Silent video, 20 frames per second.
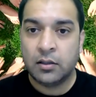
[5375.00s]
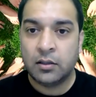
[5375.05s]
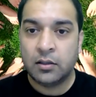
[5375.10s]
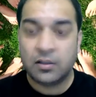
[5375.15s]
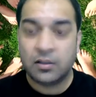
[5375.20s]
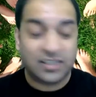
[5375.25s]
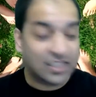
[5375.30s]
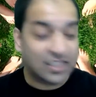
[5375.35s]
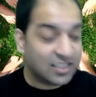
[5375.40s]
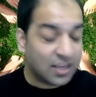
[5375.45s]
The
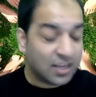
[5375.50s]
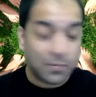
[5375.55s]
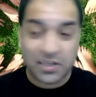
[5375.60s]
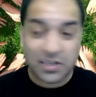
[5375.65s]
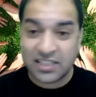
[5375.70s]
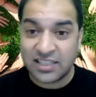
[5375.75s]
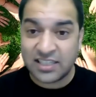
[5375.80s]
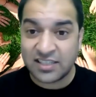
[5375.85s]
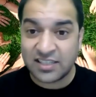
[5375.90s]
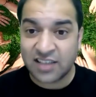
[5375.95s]
system
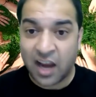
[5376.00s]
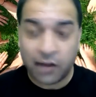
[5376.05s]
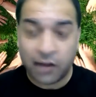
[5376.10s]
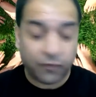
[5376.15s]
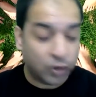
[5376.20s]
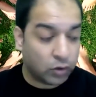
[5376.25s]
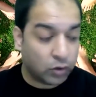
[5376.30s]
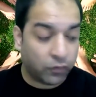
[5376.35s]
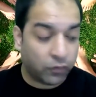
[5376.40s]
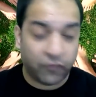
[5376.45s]
is designed
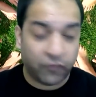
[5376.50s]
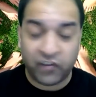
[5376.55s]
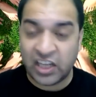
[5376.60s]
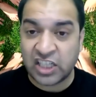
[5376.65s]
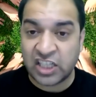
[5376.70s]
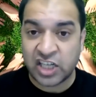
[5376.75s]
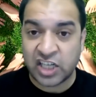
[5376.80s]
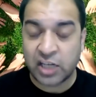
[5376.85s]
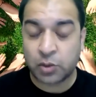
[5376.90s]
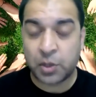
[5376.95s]
for you to
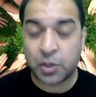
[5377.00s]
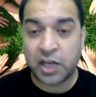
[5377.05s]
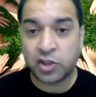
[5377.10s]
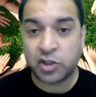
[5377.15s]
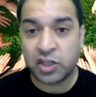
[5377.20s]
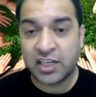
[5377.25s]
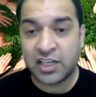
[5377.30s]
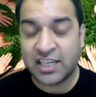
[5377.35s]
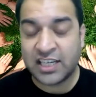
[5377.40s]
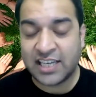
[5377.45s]
finish
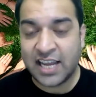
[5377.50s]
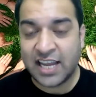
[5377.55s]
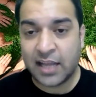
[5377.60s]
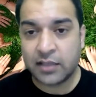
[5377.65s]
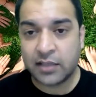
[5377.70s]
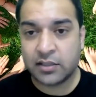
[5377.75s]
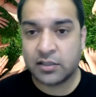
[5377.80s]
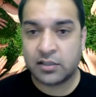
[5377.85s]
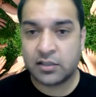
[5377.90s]
education in debt.